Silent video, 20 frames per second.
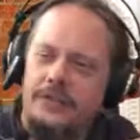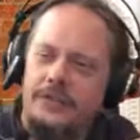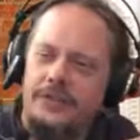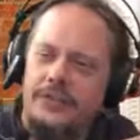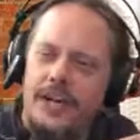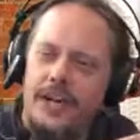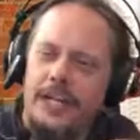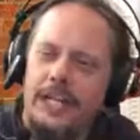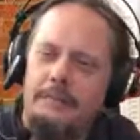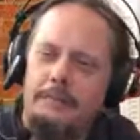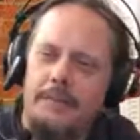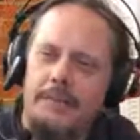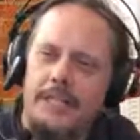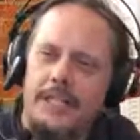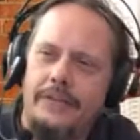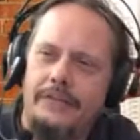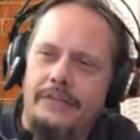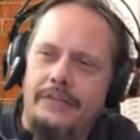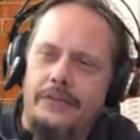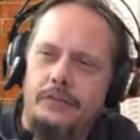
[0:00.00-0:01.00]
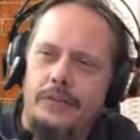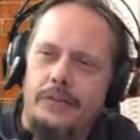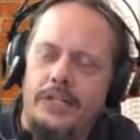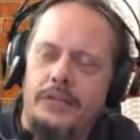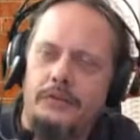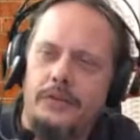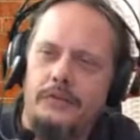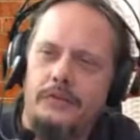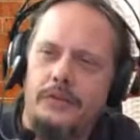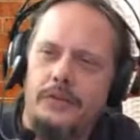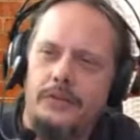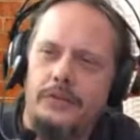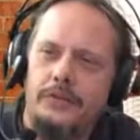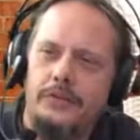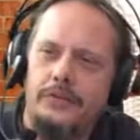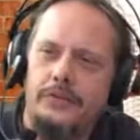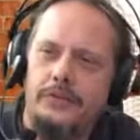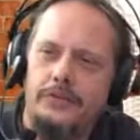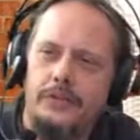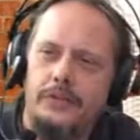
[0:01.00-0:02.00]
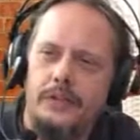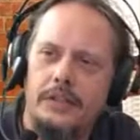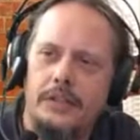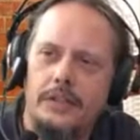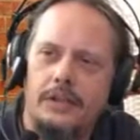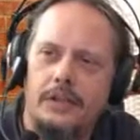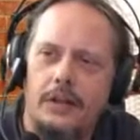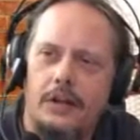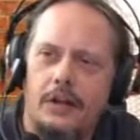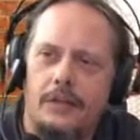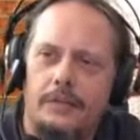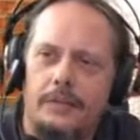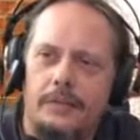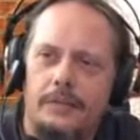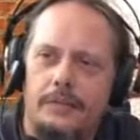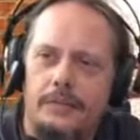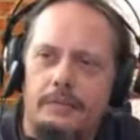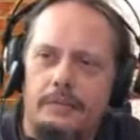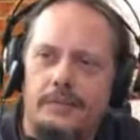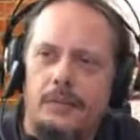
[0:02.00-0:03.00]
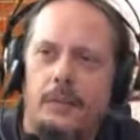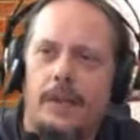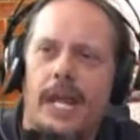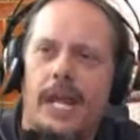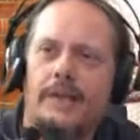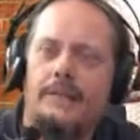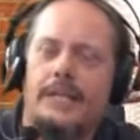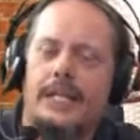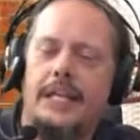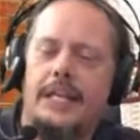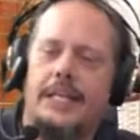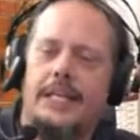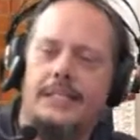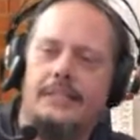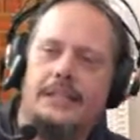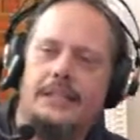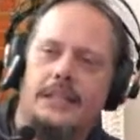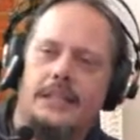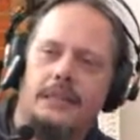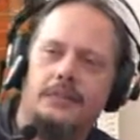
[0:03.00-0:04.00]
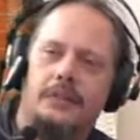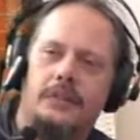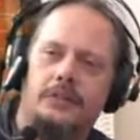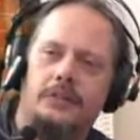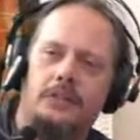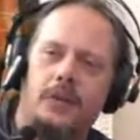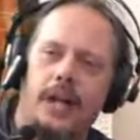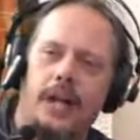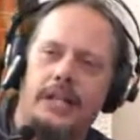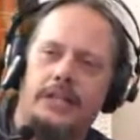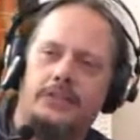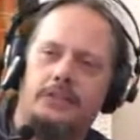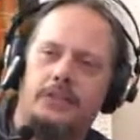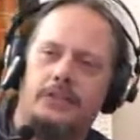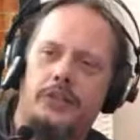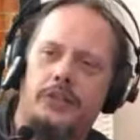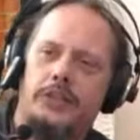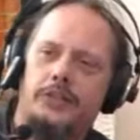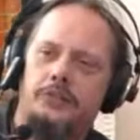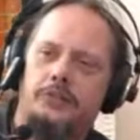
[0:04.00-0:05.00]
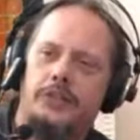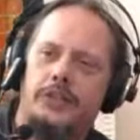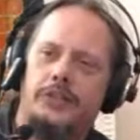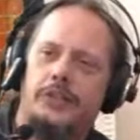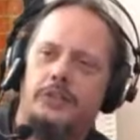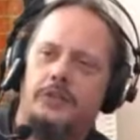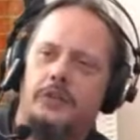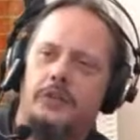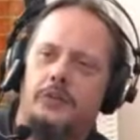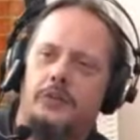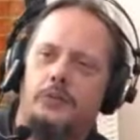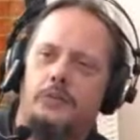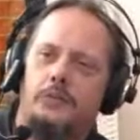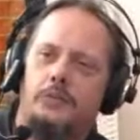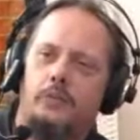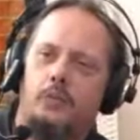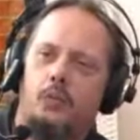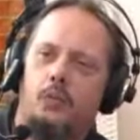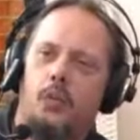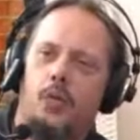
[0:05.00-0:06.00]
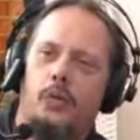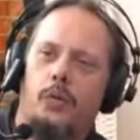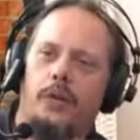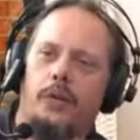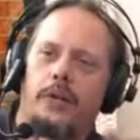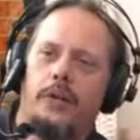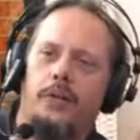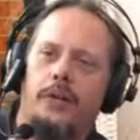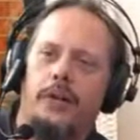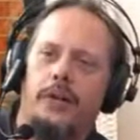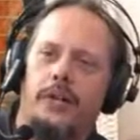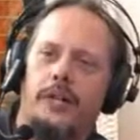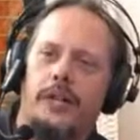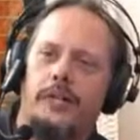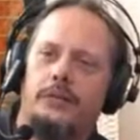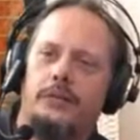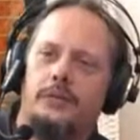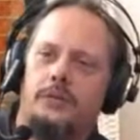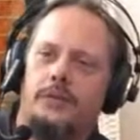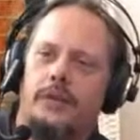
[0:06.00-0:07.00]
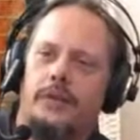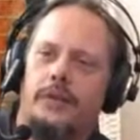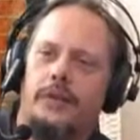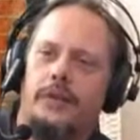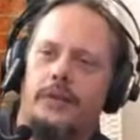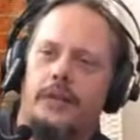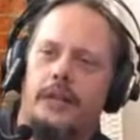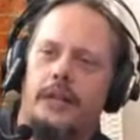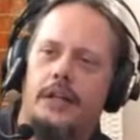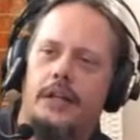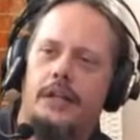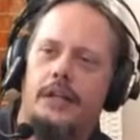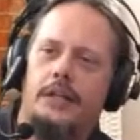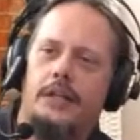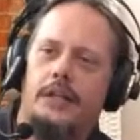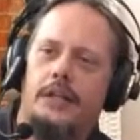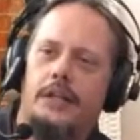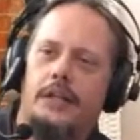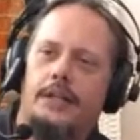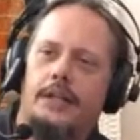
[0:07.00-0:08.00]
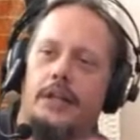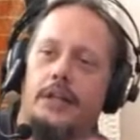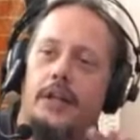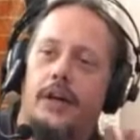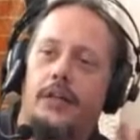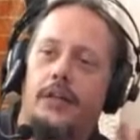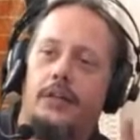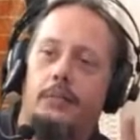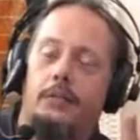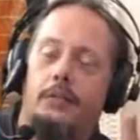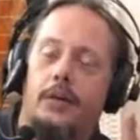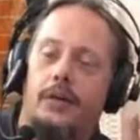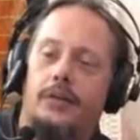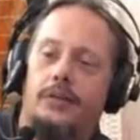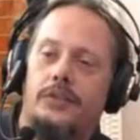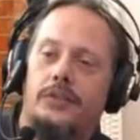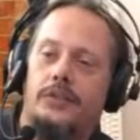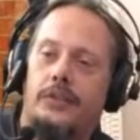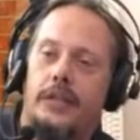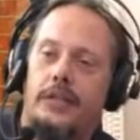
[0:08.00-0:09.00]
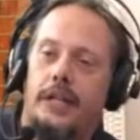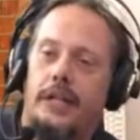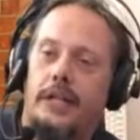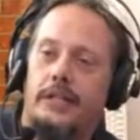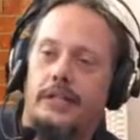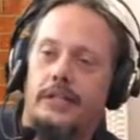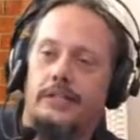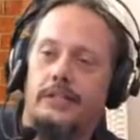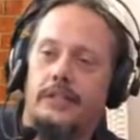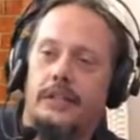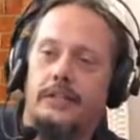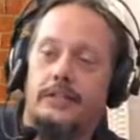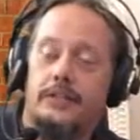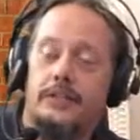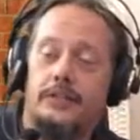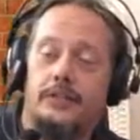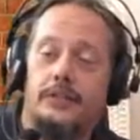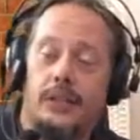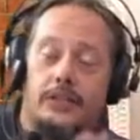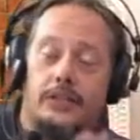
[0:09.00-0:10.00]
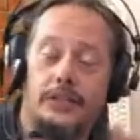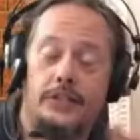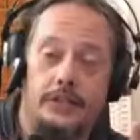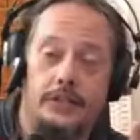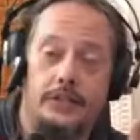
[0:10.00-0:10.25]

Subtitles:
side, I believe is what he's referring to. Off of, so we have the kick set up. So I guess he's wanting to know where are we going next with the other parts of in this section